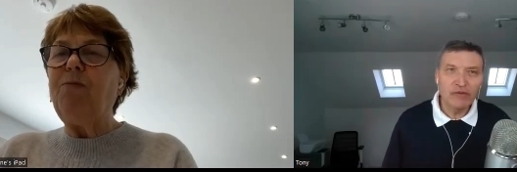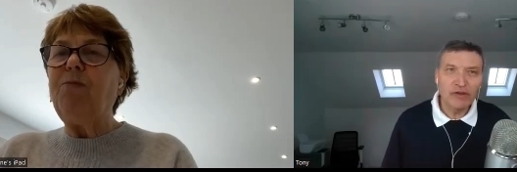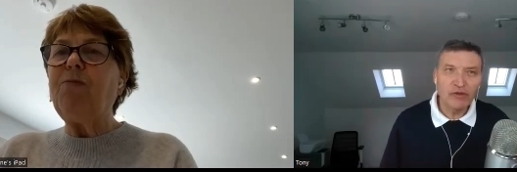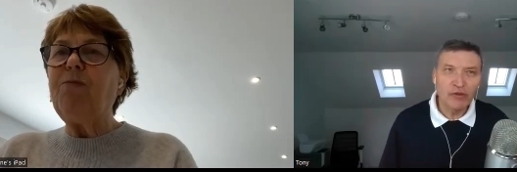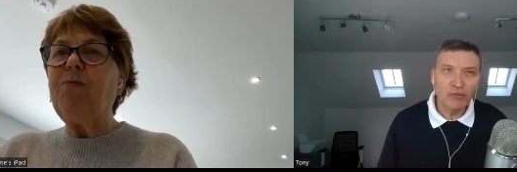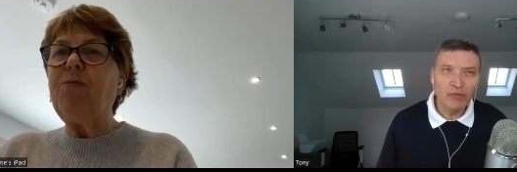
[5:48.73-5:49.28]
Speaker 1: the,
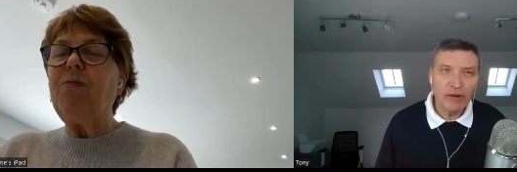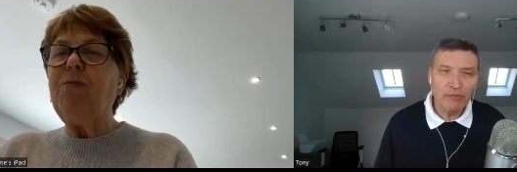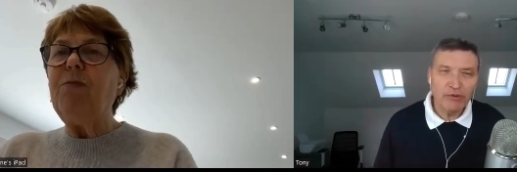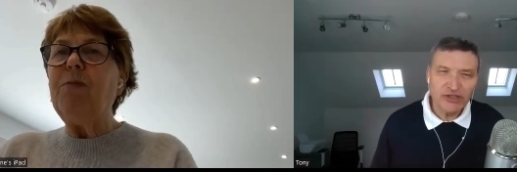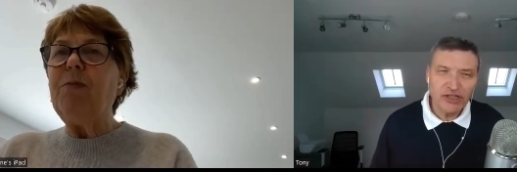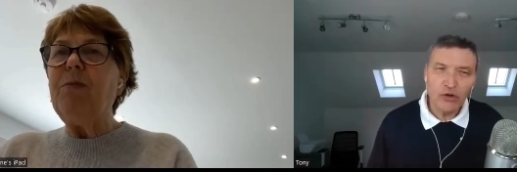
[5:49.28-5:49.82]
the it
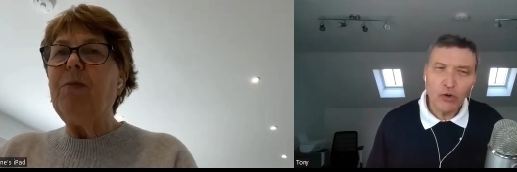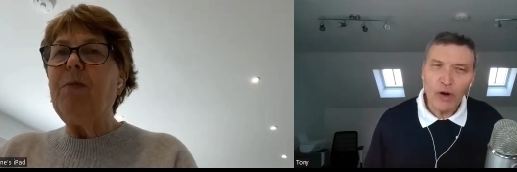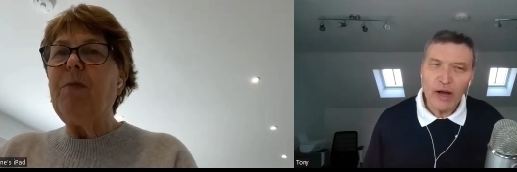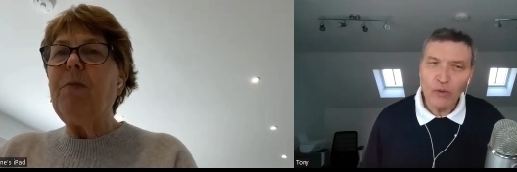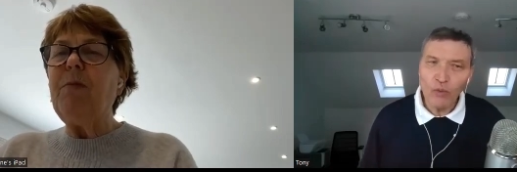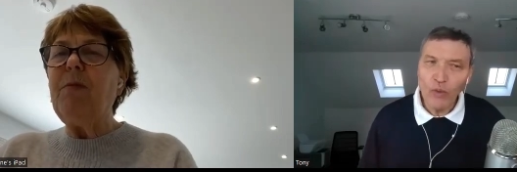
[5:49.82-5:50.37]
was still
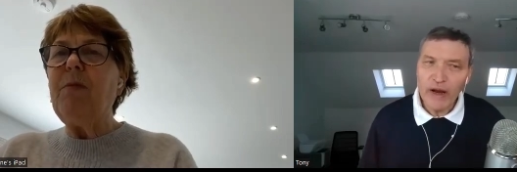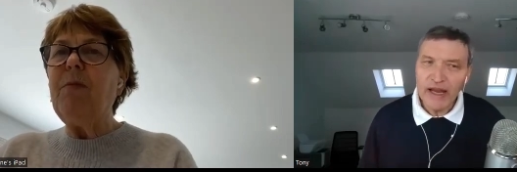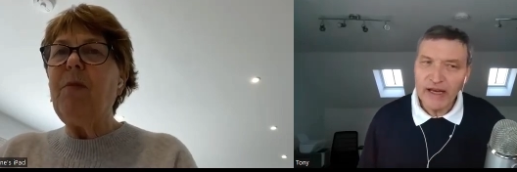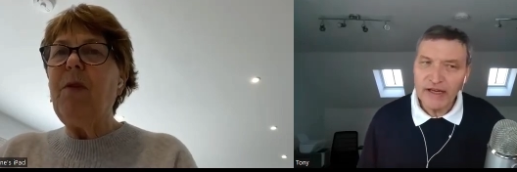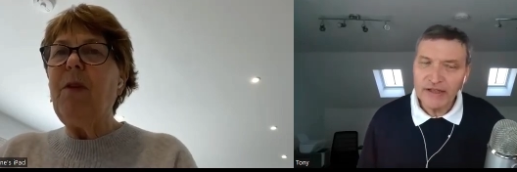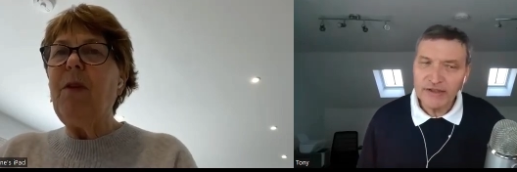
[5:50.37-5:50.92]
quite
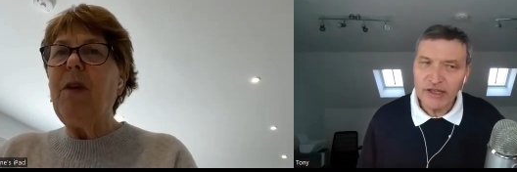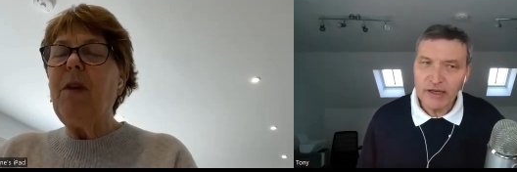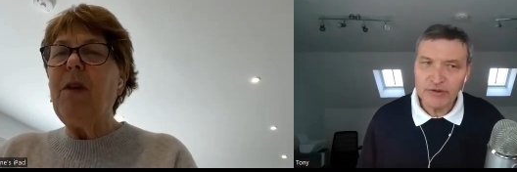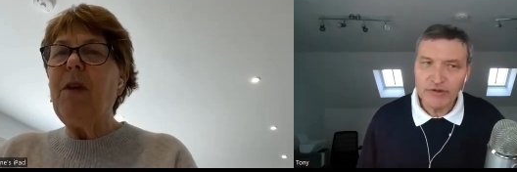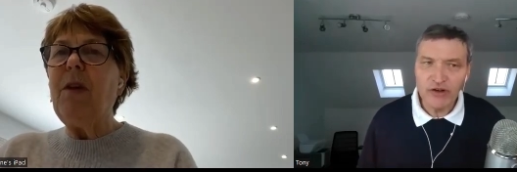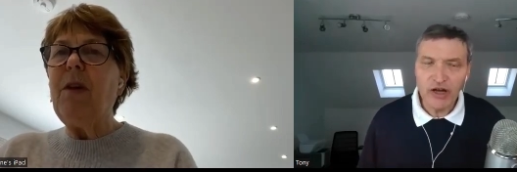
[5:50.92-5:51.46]
weird in terms
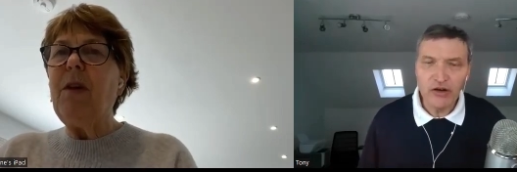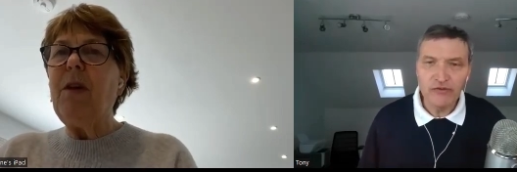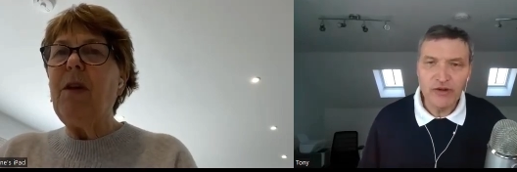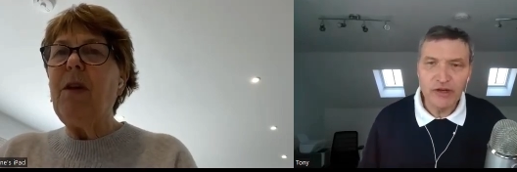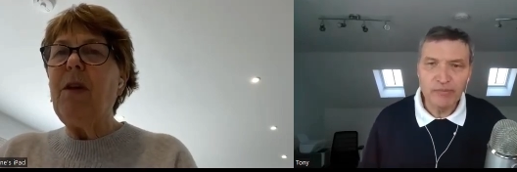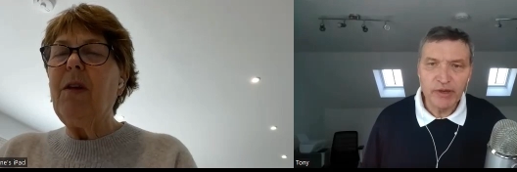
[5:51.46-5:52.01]
of
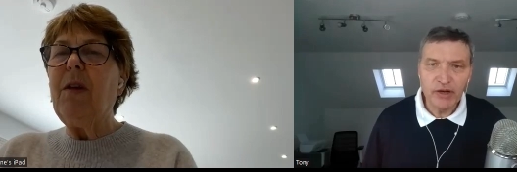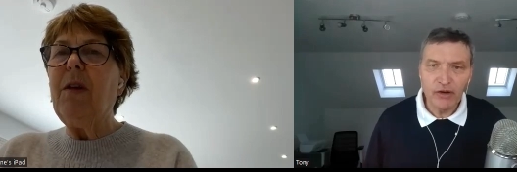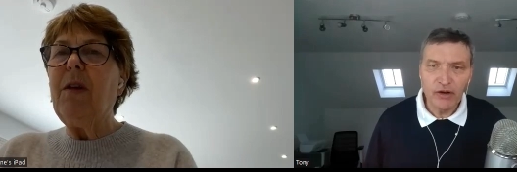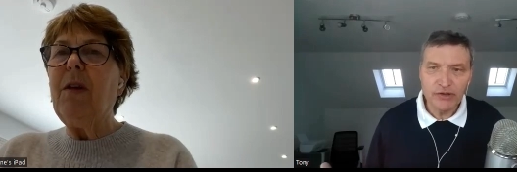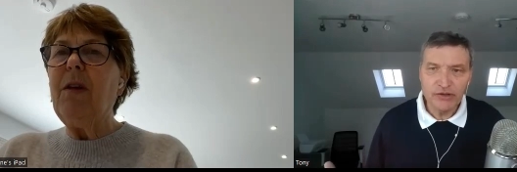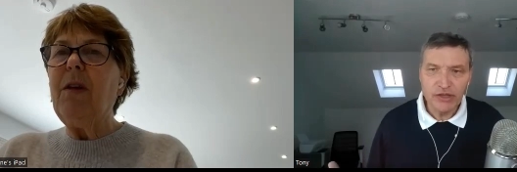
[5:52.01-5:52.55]
COVID
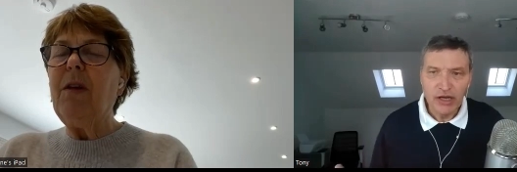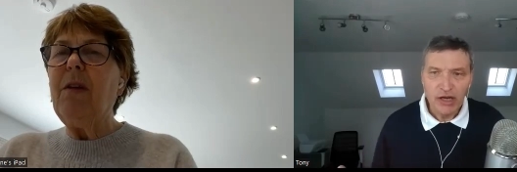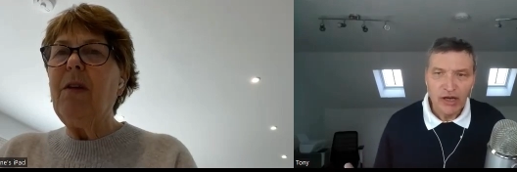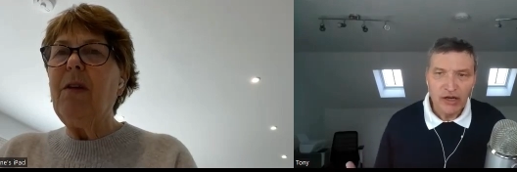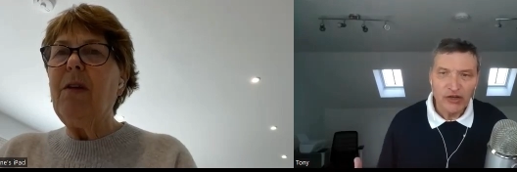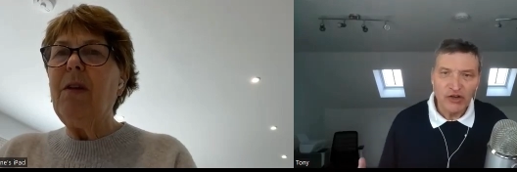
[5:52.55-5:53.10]
because
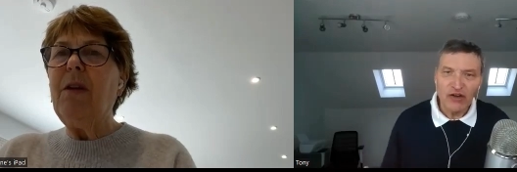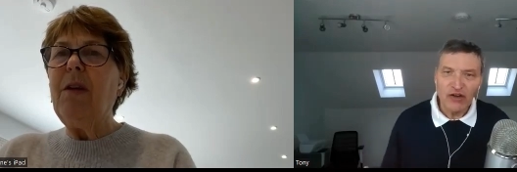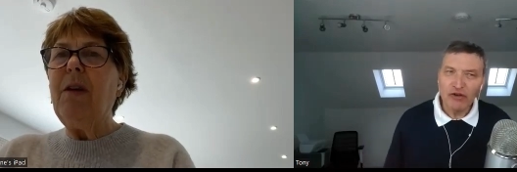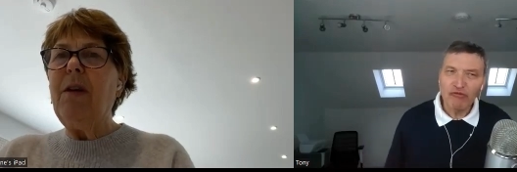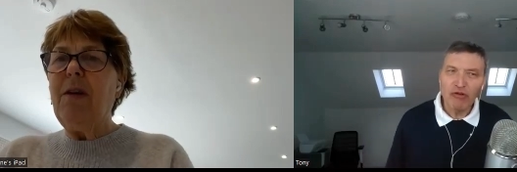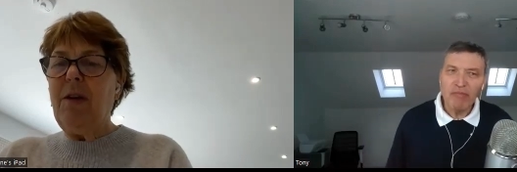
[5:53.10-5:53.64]
you know if
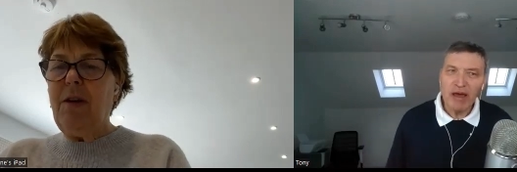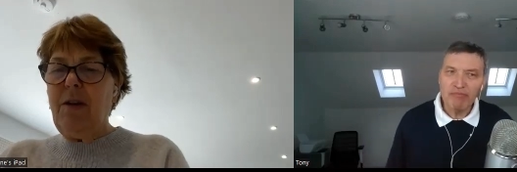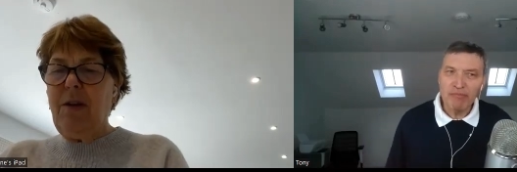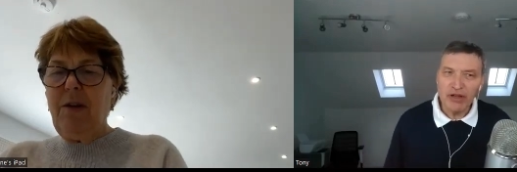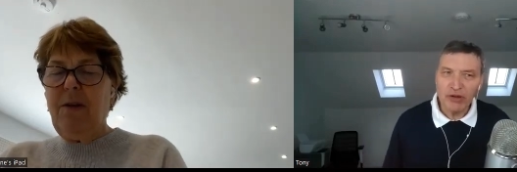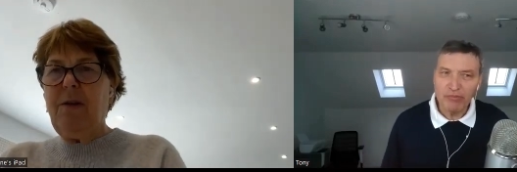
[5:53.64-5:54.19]
you
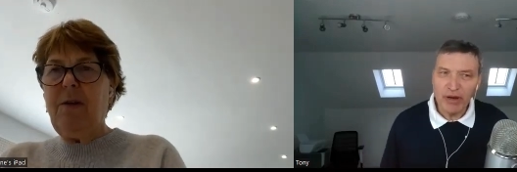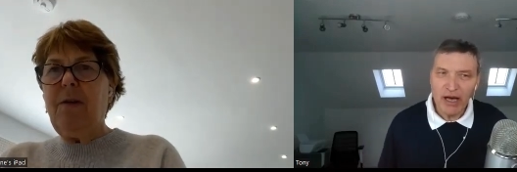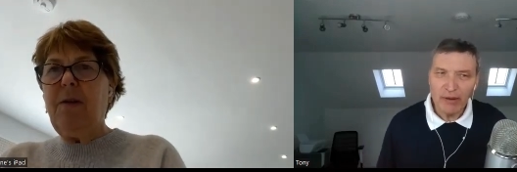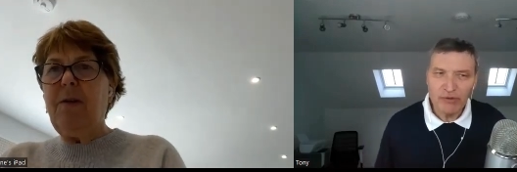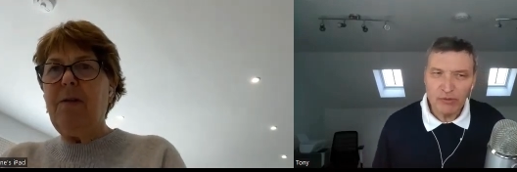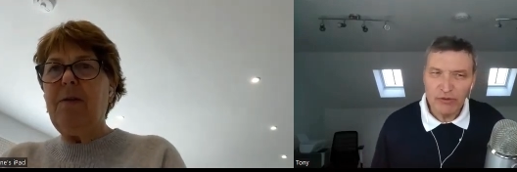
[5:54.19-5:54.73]
remember the
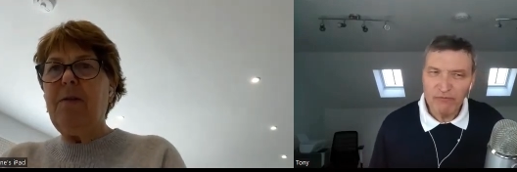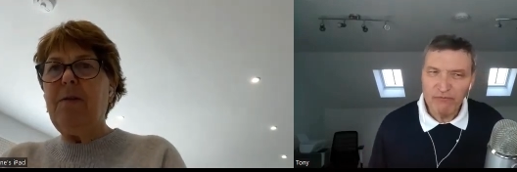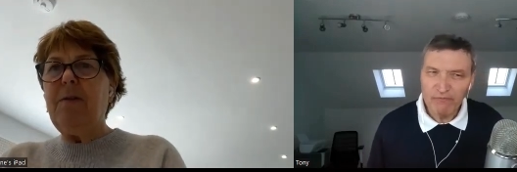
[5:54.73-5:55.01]
pubs were